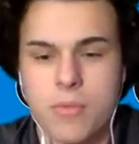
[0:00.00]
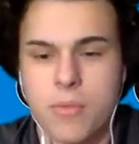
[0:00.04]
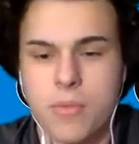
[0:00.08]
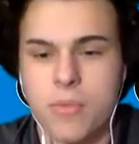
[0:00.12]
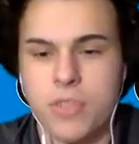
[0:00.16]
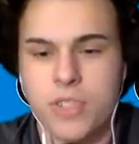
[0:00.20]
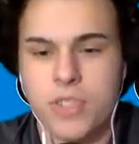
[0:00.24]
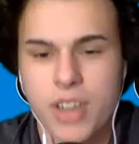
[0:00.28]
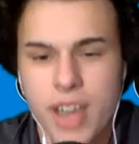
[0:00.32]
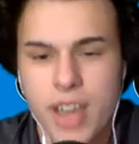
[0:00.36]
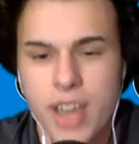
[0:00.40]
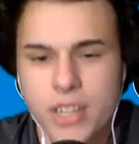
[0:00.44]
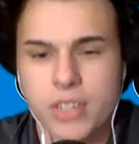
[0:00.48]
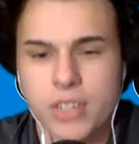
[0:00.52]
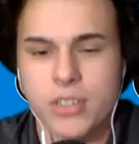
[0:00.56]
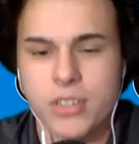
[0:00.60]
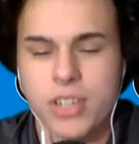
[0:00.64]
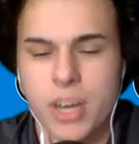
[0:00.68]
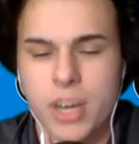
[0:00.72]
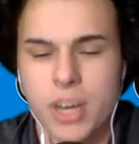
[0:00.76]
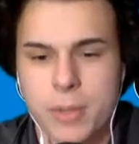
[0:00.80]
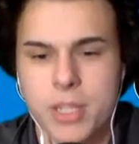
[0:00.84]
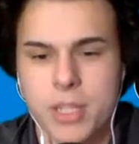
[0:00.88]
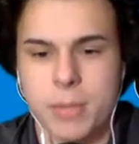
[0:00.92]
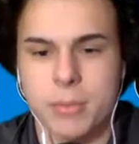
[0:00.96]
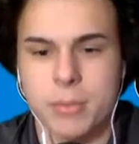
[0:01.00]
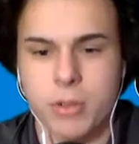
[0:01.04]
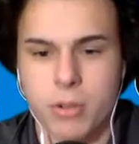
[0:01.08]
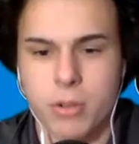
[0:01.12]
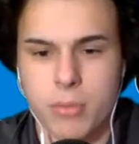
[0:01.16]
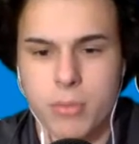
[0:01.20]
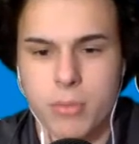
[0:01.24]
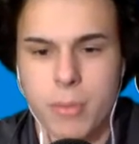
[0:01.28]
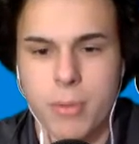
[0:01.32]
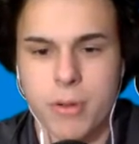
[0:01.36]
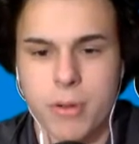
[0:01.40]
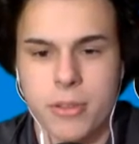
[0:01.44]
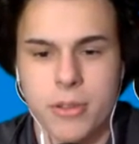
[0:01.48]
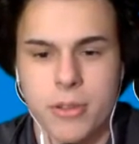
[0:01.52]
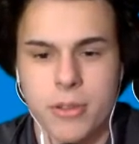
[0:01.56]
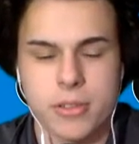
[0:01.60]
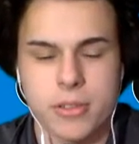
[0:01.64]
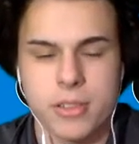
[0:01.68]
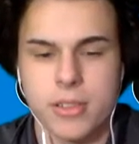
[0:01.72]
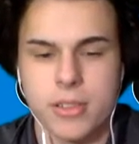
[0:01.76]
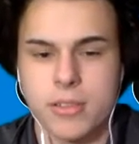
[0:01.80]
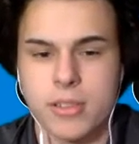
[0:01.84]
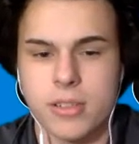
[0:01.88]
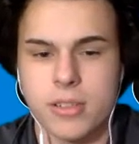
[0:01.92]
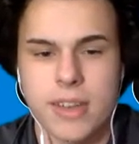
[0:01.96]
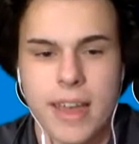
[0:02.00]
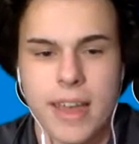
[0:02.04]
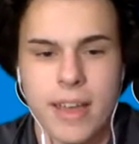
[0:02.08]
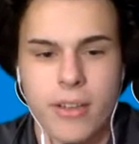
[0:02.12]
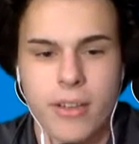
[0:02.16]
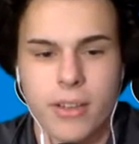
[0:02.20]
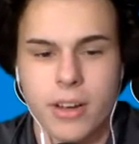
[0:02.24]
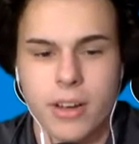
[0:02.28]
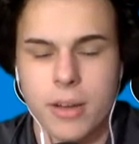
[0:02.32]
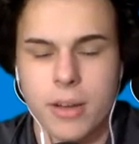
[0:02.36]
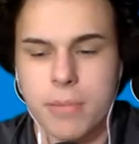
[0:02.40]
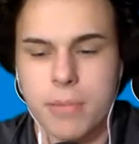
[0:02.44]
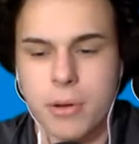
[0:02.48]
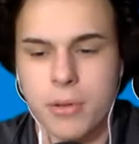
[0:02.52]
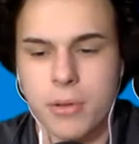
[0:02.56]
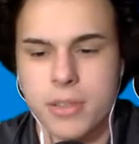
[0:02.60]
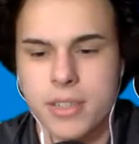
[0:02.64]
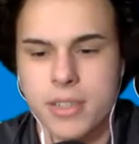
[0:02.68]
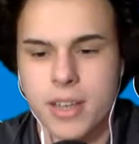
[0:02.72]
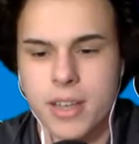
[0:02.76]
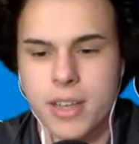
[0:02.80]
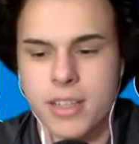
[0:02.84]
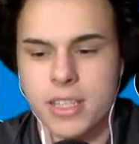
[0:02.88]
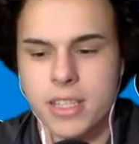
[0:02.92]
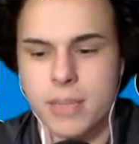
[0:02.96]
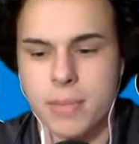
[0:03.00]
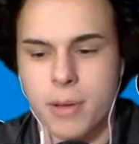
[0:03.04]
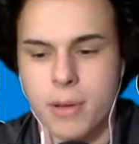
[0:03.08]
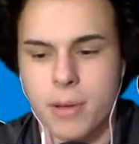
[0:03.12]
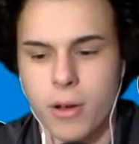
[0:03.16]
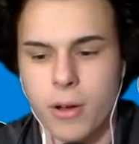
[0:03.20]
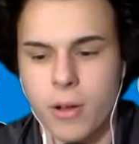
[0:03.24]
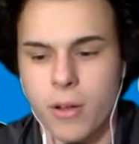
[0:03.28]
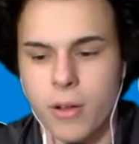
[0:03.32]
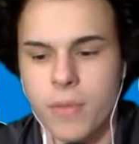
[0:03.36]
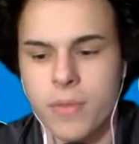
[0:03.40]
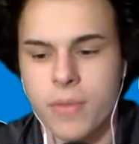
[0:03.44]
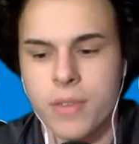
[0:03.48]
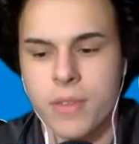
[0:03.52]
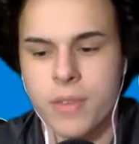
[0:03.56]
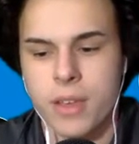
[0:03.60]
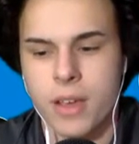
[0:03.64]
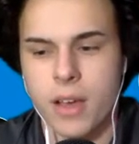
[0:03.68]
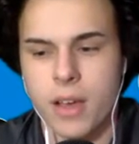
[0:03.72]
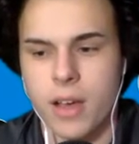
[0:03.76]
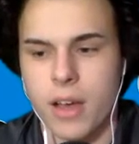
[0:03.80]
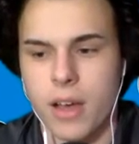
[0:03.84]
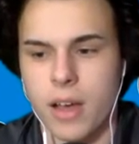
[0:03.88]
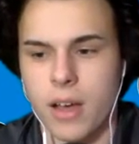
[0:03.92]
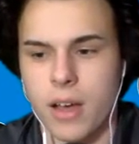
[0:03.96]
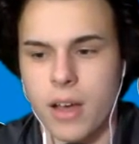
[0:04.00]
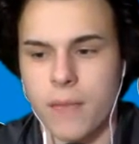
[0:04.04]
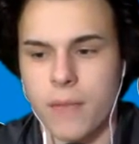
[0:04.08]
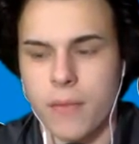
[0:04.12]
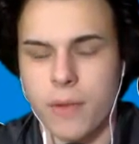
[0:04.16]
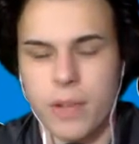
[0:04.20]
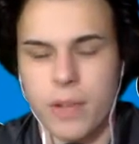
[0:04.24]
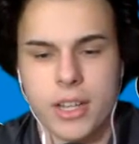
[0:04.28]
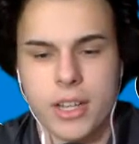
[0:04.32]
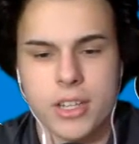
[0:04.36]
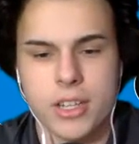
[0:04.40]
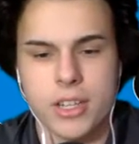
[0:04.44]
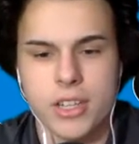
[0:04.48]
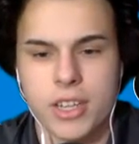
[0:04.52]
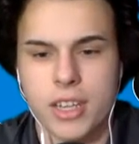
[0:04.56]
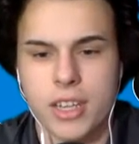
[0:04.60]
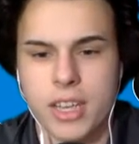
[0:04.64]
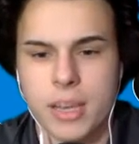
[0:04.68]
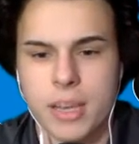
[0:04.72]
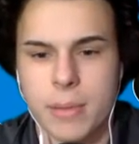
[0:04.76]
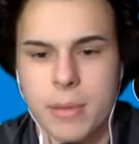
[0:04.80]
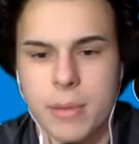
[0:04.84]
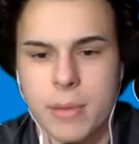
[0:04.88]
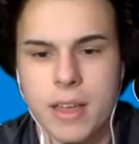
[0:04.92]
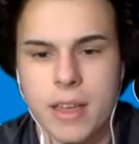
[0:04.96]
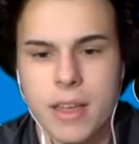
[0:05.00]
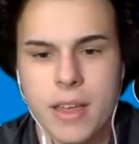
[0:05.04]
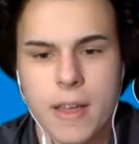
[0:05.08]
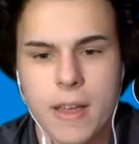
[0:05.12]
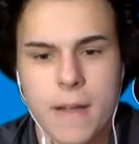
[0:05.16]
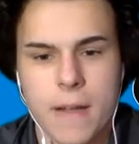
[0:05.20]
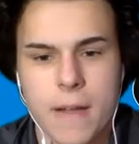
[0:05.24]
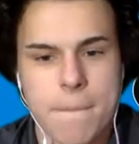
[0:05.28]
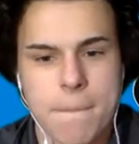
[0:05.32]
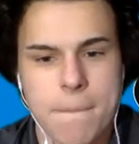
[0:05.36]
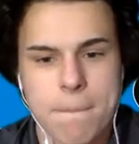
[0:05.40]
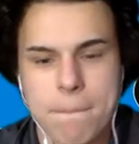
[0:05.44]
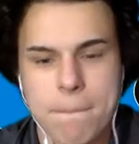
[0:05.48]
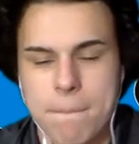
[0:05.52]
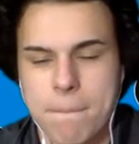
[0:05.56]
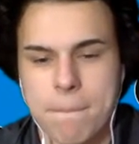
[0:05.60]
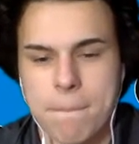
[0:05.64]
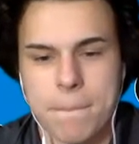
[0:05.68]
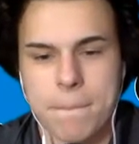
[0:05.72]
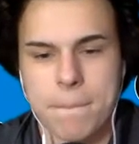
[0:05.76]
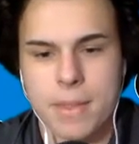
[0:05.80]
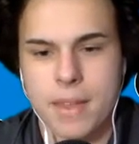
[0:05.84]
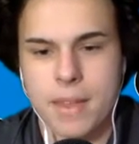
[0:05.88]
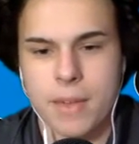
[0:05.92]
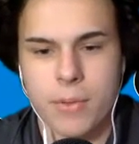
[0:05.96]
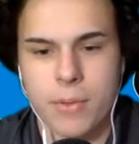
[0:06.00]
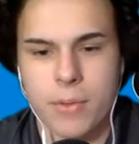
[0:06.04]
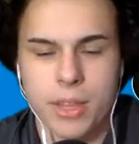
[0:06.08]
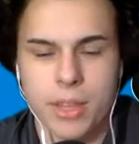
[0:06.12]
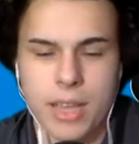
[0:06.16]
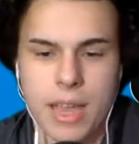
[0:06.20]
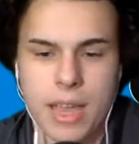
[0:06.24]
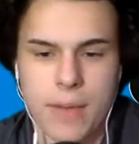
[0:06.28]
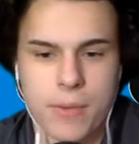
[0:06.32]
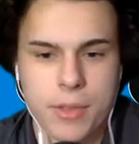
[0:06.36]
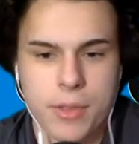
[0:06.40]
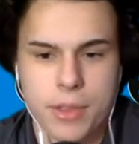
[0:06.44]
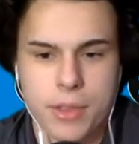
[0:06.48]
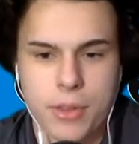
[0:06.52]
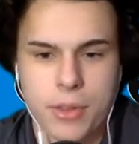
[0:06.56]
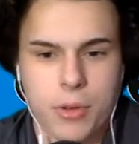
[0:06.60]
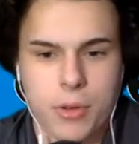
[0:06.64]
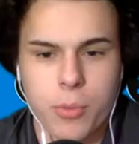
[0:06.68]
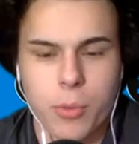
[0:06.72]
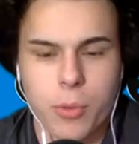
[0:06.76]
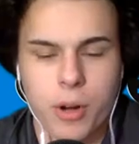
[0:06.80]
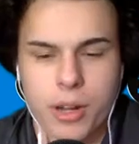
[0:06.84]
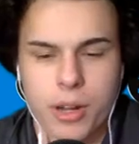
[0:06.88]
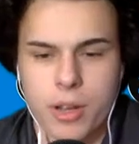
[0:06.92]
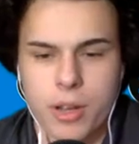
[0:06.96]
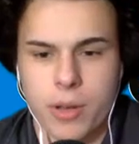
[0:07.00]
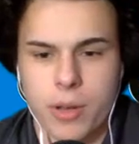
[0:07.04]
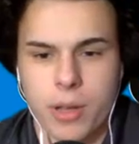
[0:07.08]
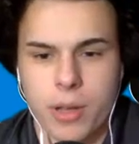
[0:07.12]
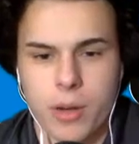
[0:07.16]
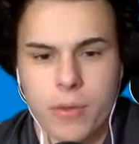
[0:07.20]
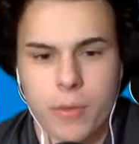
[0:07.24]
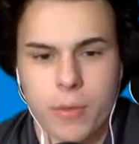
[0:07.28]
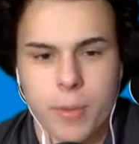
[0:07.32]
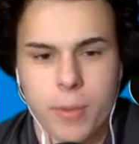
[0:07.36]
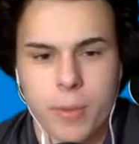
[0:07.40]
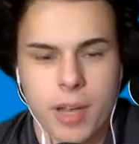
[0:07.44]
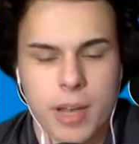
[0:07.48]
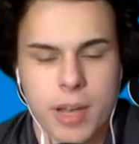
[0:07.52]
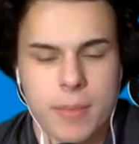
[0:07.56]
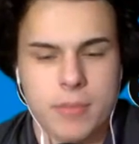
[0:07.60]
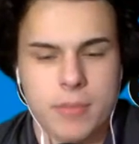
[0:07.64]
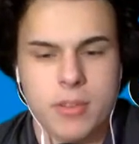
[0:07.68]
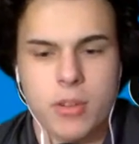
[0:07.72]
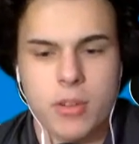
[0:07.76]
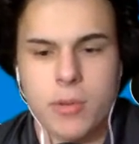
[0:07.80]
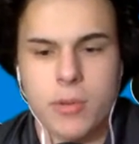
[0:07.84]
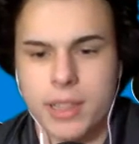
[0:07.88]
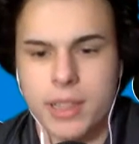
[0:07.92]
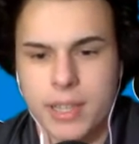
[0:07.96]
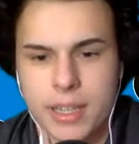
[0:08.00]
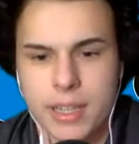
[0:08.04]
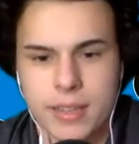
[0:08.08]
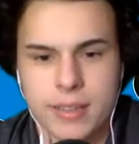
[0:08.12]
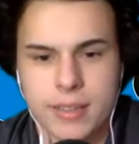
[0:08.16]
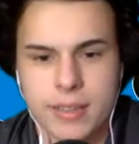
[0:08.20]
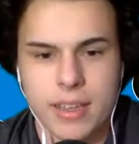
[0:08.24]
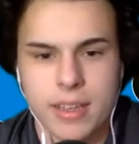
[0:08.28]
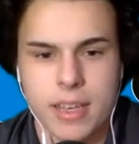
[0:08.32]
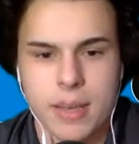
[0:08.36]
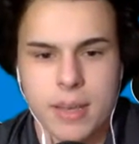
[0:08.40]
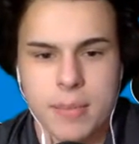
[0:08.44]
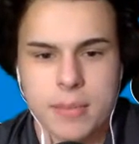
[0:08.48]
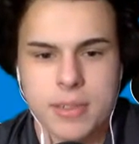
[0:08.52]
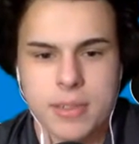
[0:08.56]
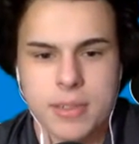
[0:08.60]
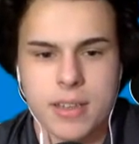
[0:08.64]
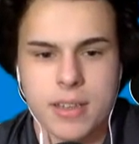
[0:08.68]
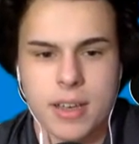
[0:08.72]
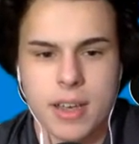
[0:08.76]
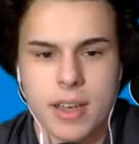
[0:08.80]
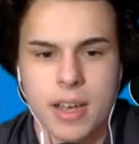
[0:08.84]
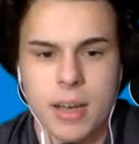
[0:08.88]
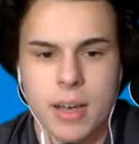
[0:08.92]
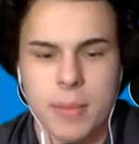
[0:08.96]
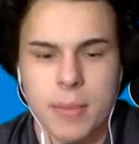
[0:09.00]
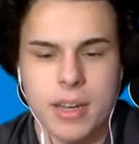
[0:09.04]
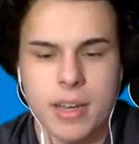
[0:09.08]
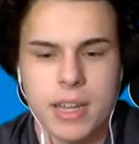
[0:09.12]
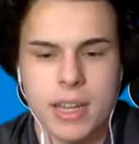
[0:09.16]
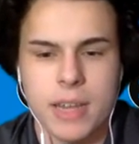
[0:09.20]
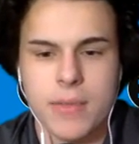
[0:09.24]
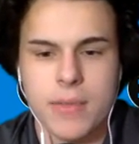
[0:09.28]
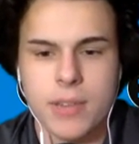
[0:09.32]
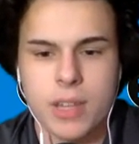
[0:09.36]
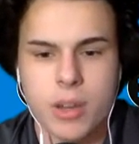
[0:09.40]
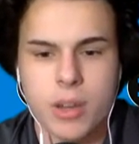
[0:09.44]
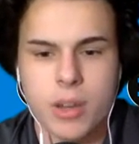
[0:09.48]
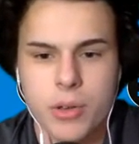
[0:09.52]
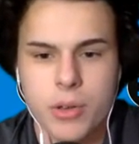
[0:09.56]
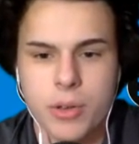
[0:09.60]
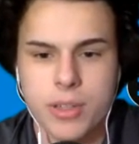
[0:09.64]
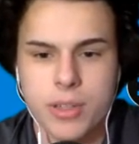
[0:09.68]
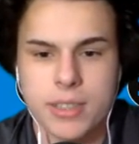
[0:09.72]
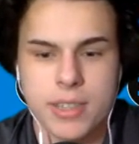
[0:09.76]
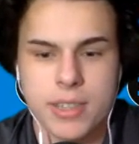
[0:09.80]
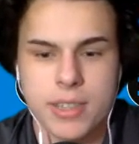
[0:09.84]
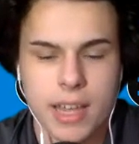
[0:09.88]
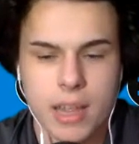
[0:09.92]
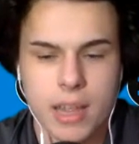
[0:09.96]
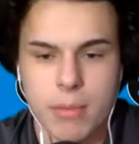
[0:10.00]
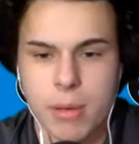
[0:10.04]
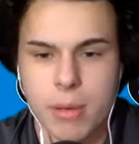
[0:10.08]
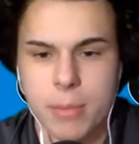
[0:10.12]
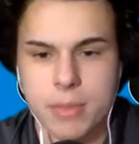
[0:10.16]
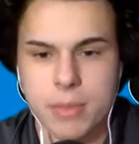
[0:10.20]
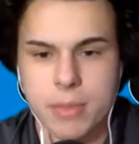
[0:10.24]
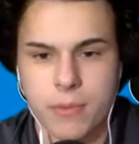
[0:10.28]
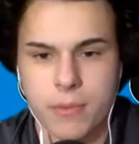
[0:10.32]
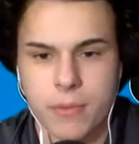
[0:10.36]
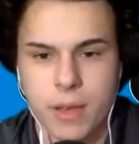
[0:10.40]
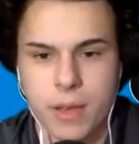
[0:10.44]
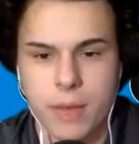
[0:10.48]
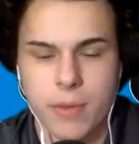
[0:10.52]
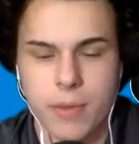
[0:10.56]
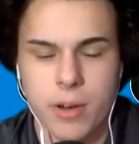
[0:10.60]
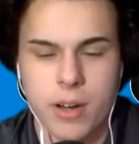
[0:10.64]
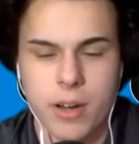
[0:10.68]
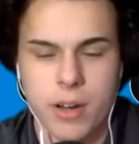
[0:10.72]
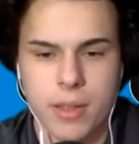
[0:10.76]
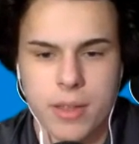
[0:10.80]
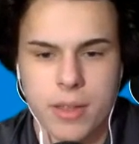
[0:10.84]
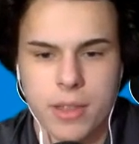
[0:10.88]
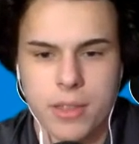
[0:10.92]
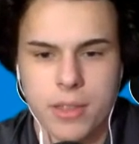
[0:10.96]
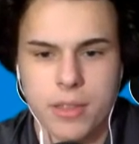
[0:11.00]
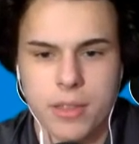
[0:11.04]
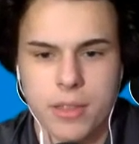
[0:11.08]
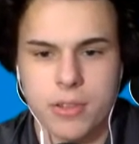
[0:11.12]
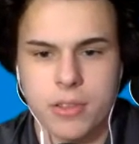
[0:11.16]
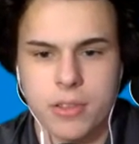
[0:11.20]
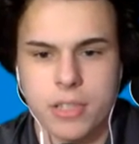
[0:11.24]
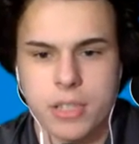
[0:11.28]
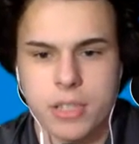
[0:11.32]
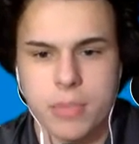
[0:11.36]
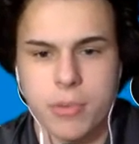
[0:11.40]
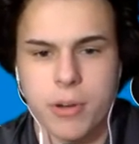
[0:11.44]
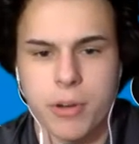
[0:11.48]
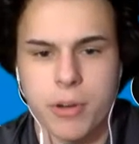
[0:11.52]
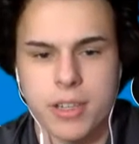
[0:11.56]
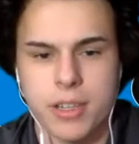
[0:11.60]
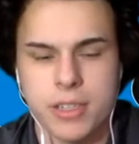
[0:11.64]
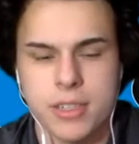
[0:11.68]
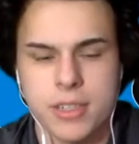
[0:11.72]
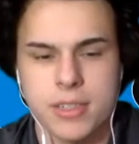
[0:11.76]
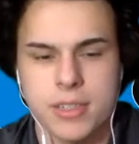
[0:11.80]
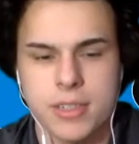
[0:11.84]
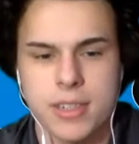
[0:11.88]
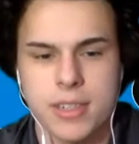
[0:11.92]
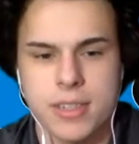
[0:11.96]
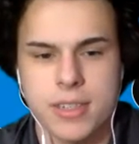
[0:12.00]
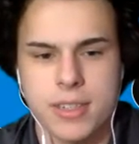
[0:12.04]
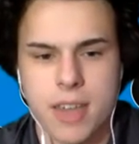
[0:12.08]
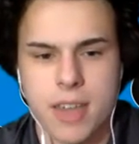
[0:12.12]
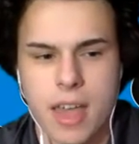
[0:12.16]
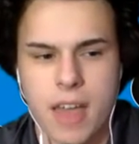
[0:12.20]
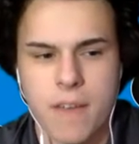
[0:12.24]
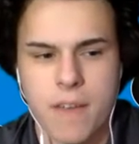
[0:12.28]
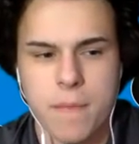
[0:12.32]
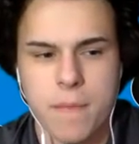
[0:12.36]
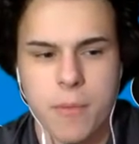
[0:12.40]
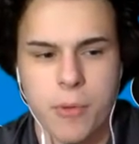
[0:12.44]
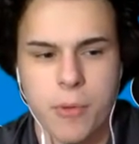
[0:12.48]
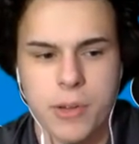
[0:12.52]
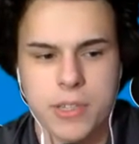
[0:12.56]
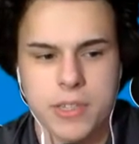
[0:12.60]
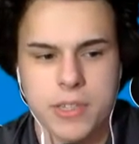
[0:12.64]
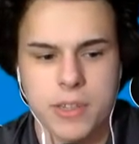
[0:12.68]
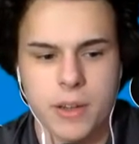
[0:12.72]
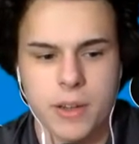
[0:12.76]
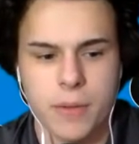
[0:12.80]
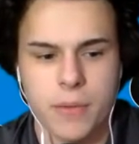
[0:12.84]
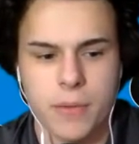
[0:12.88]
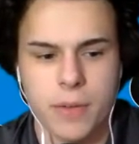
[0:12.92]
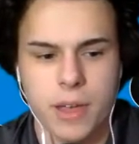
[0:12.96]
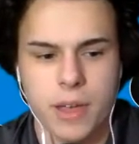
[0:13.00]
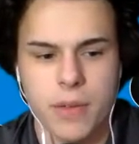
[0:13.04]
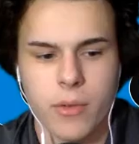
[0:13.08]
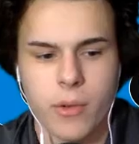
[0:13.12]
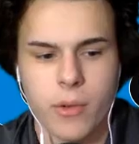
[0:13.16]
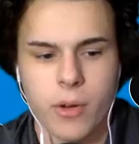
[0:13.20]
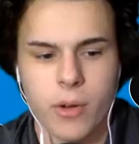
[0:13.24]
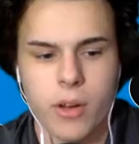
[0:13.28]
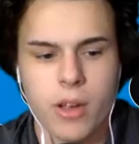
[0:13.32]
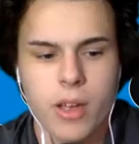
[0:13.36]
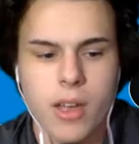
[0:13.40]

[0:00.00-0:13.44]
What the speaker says: national championship to remember. There's talent on both sides of the ball for each team. Really everything you could want going into a football game. Two elite teams. And even though you could say Alabama's the favorite, I think the spread is 6.5 points in their favor.